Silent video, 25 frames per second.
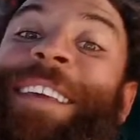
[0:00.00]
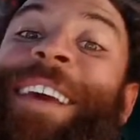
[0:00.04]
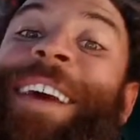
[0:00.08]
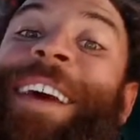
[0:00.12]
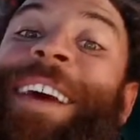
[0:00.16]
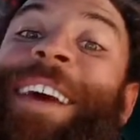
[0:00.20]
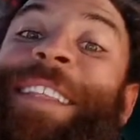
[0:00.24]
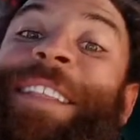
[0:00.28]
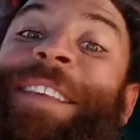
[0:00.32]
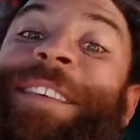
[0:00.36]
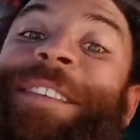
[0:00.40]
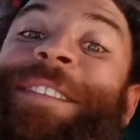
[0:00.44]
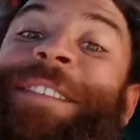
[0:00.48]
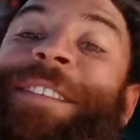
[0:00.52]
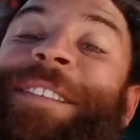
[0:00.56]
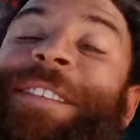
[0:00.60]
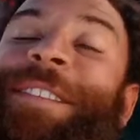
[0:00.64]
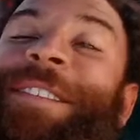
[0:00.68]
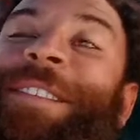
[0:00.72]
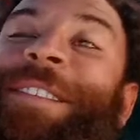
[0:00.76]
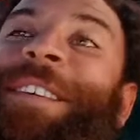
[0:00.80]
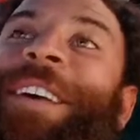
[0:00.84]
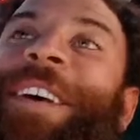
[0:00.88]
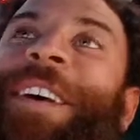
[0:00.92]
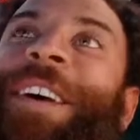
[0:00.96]
yeah,
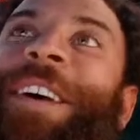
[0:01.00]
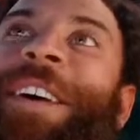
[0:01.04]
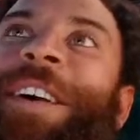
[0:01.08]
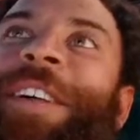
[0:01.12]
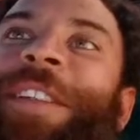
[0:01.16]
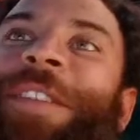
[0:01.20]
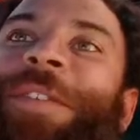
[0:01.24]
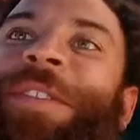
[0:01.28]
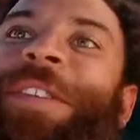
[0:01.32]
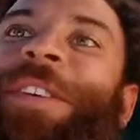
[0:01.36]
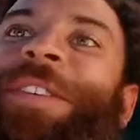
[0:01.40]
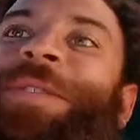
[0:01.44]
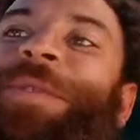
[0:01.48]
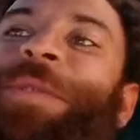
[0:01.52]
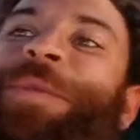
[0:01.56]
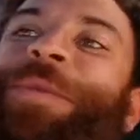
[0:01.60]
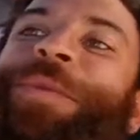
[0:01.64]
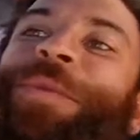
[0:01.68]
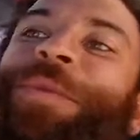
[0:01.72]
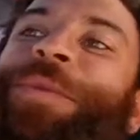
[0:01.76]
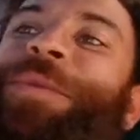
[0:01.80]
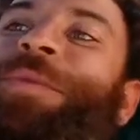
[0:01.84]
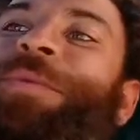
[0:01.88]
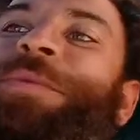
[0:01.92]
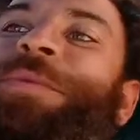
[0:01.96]
this
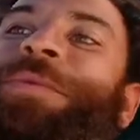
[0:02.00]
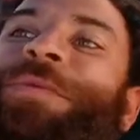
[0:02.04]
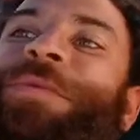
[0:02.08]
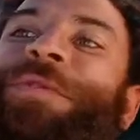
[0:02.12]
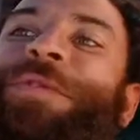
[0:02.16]
whole